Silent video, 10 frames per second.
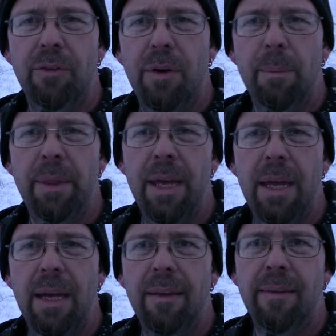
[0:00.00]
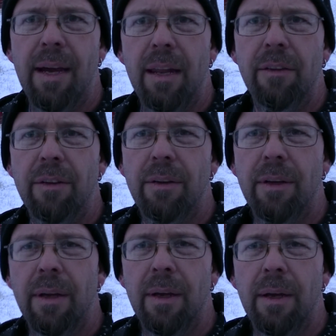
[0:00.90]
from the inside of the
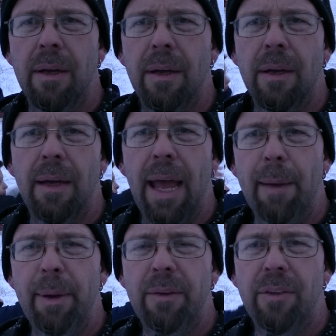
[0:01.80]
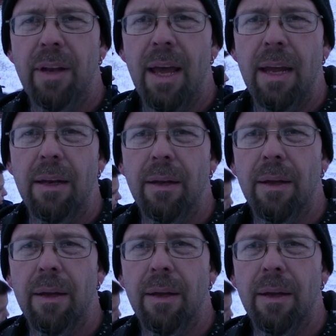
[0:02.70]
hammocks tonight,